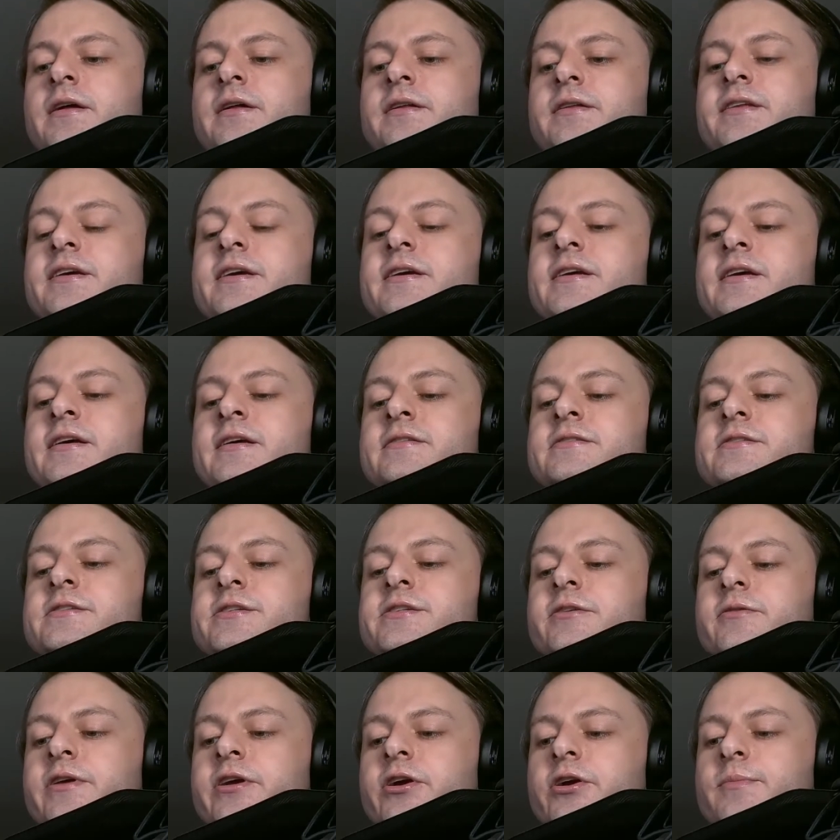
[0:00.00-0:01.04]
Didn't
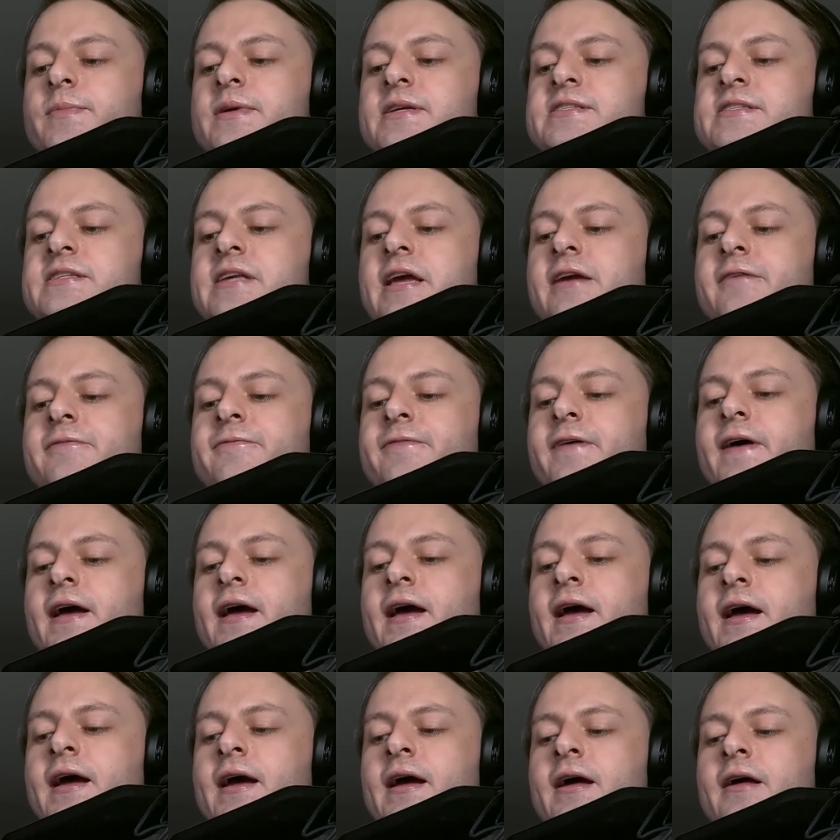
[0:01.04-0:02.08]
you hear me say
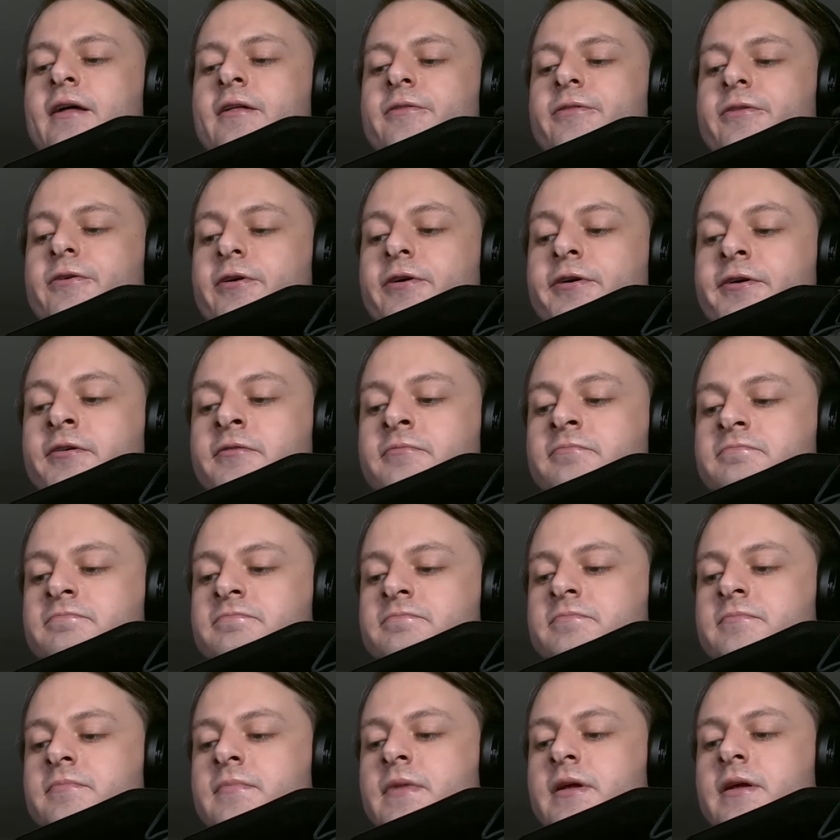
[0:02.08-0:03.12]
feather?
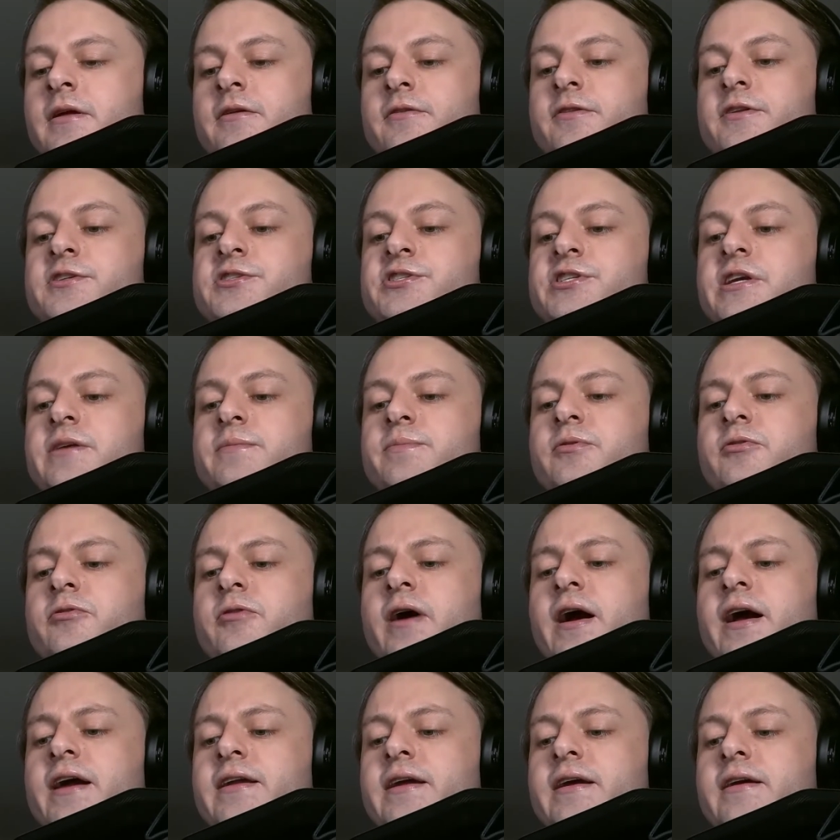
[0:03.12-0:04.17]
The sheep
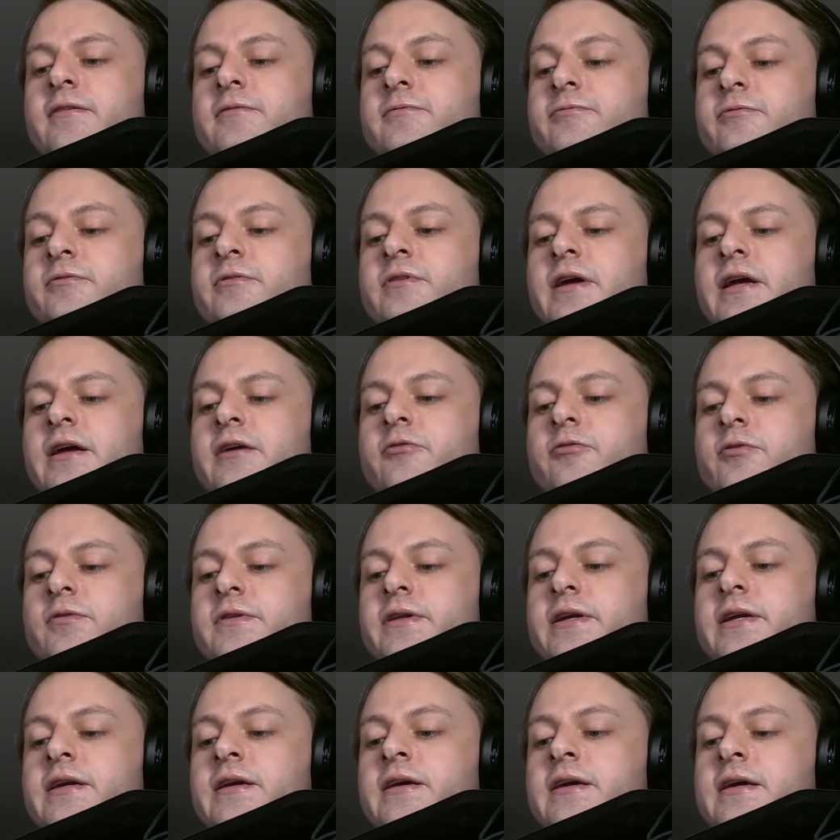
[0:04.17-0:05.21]
cried
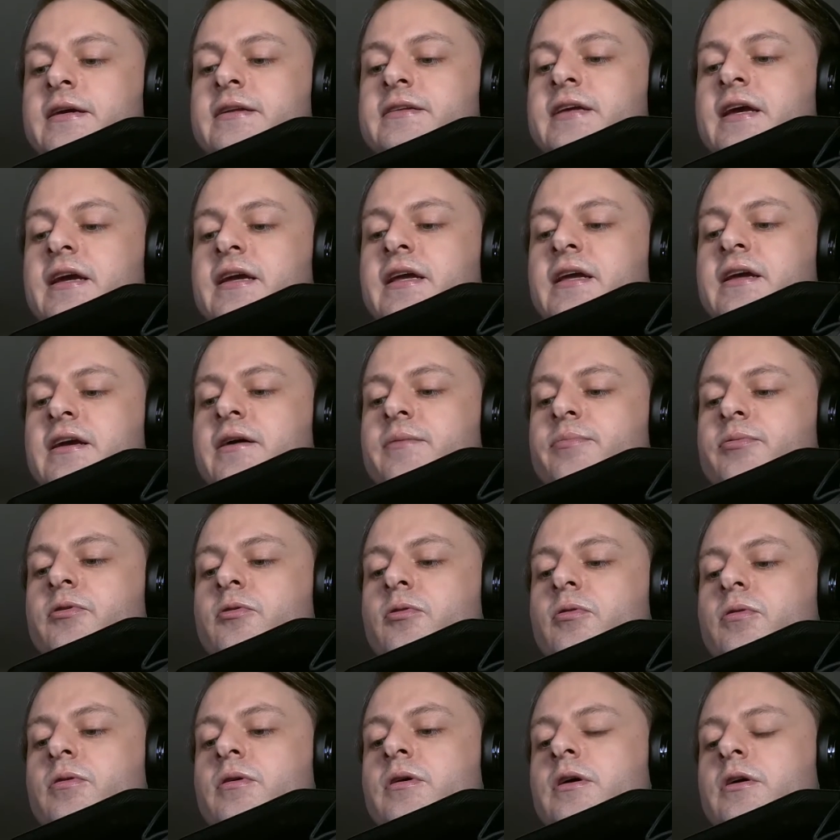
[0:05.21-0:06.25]
angrily, taking up
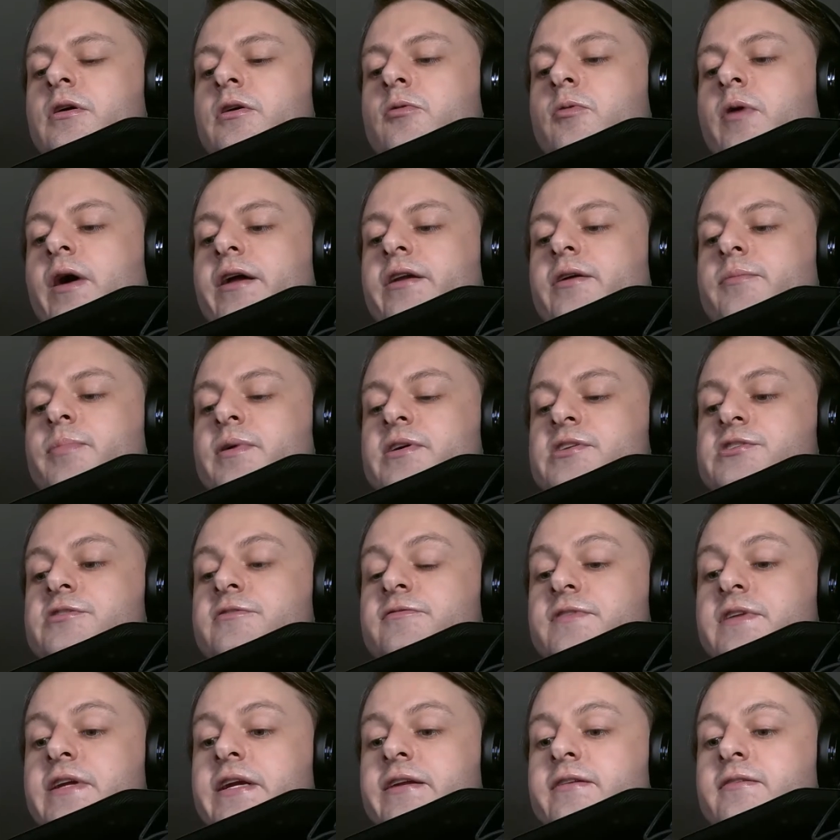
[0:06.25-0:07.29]
quite a bunch
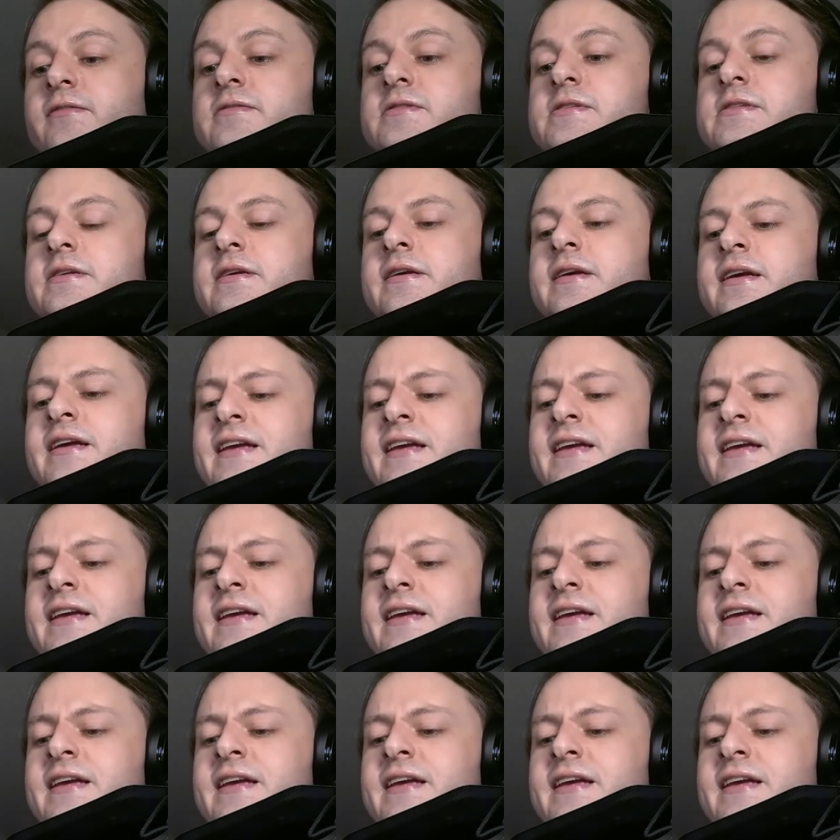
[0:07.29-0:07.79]
of needles.